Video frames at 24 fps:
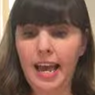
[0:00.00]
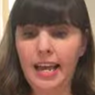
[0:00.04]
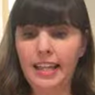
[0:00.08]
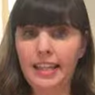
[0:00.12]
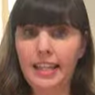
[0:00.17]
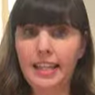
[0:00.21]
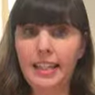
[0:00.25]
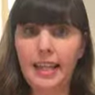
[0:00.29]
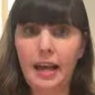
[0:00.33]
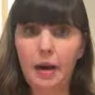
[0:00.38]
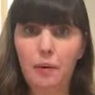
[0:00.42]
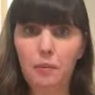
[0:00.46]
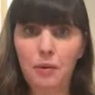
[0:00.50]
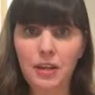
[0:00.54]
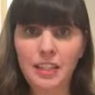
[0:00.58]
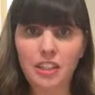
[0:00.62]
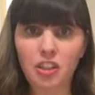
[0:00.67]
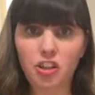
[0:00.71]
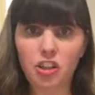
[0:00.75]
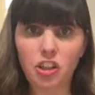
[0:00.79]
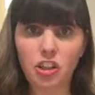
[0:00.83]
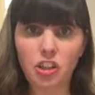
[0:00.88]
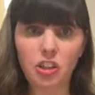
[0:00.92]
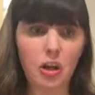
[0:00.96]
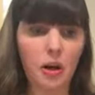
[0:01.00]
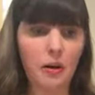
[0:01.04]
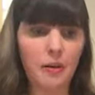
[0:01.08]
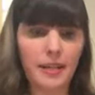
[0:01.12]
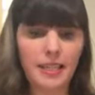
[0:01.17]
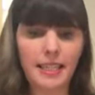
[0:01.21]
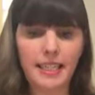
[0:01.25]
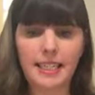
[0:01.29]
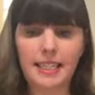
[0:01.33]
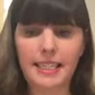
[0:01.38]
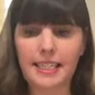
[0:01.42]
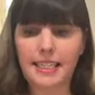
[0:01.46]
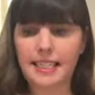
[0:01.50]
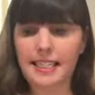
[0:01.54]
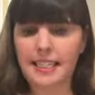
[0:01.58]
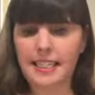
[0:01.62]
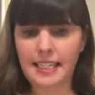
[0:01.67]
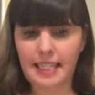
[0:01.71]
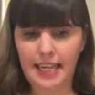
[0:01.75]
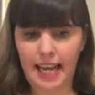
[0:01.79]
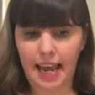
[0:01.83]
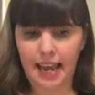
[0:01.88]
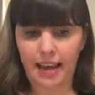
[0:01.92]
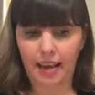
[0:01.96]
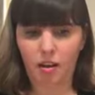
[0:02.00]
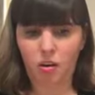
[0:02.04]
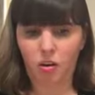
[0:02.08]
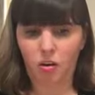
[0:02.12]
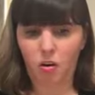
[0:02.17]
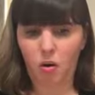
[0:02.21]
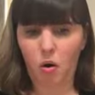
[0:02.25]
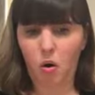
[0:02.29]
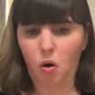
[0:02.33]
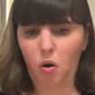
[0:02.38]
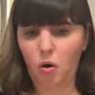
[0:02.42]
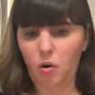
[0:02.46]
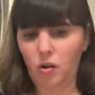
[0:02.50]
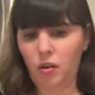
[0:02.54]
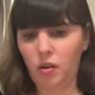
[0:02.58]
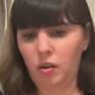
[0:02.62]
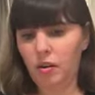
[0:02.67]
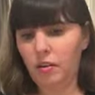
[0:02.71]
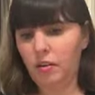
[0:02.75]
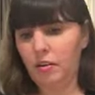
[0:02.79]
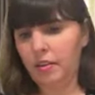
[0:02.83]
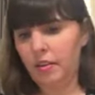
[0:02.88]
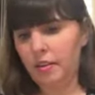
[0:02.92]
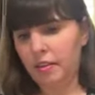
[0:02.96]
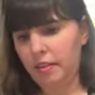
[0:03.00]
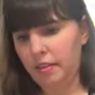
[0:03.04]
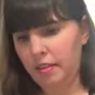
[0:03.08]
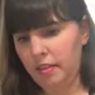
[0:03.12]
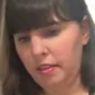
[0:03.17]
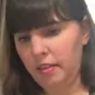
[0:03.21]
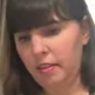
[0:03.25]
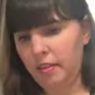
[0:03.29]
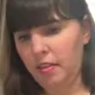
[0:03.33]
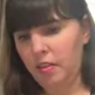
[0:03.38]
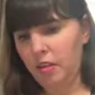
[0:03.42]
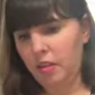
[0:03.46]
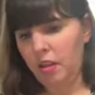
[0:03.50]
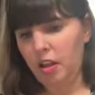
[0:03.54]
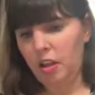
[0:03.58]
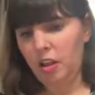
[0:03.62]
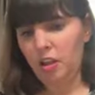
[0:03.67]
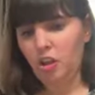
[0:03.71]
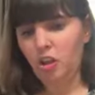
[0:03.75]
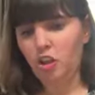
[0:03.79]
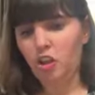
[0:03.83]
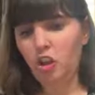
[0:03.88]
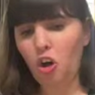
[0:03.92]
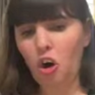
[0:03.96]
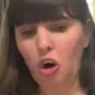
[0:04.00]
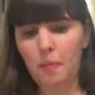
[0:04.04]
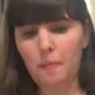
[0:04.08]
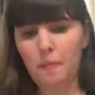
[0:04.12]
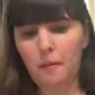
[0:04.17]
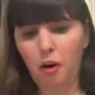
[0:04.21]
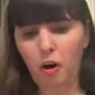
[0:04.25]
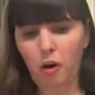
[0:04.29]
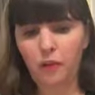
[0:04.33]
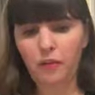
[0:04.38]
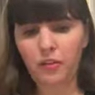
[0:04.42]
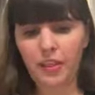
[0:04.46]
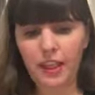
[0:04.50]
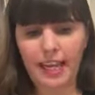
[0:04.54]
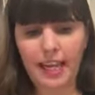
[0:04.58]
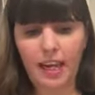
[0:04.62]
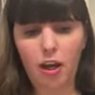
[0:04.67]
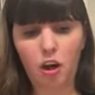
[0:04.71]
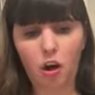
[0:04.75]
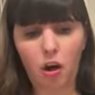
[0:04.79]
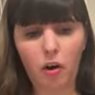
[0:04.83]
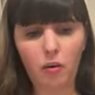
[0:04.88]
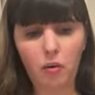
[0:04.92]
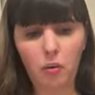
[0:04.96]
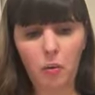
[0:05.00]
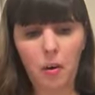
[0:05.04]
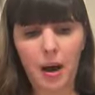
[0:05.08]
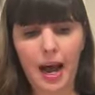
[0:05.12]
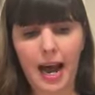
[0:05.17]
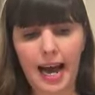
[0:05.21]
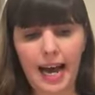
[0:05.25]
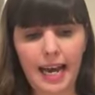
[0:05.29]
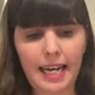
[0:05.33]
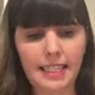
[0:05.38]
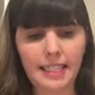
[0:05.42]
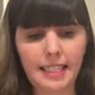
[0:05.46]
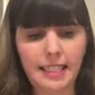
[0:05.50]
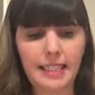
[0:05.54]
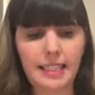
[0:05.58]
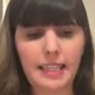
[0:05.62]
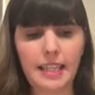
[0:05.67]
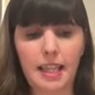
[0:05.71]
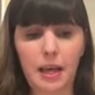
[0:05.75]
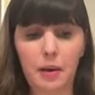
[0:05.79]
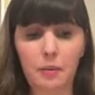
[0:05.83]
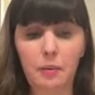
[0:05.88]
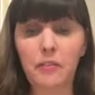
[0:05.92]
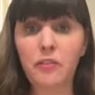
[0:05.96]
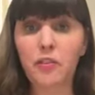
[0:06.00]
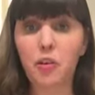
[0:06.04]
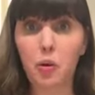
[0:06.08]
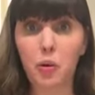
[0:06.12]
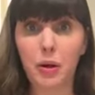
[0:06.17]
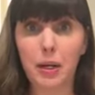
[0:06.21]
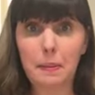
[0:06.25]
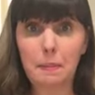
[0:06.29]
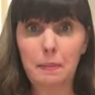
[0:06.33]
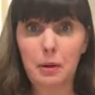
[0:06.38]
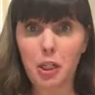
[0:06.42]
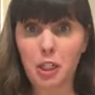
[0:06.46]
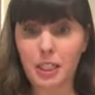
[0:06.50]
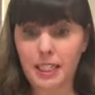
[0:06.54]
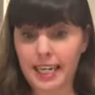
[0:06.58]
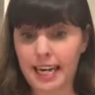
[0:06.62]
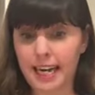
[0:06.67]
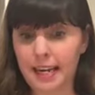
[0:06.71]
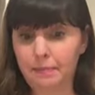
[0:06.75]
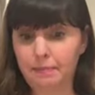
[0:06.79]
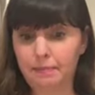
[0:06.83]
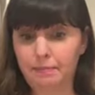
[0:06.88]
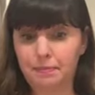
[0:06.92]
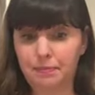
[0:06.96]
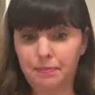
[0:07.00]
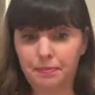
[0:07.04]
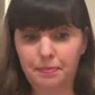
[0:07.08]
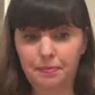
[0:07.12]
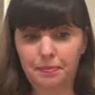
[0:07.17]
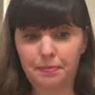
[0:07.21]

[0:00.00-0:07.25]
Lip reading: And then that one's just going to stack on top of the coral hearts that we've already put down.